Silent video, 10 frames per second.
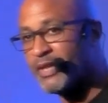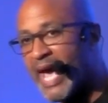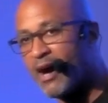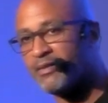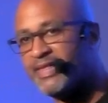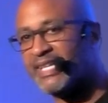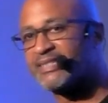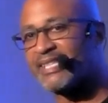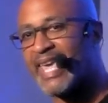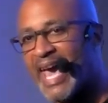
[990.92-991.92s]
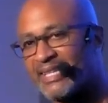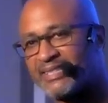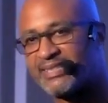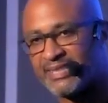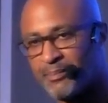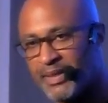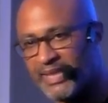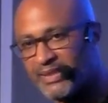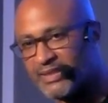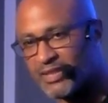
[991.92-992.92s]
now this
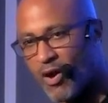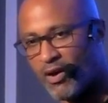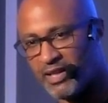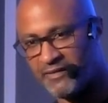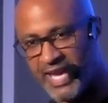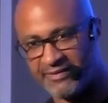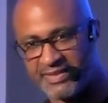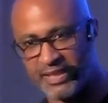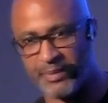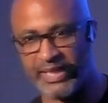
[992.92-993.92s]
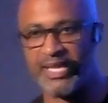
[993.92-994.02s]
Gethsemane, this Garden of Gethsemane,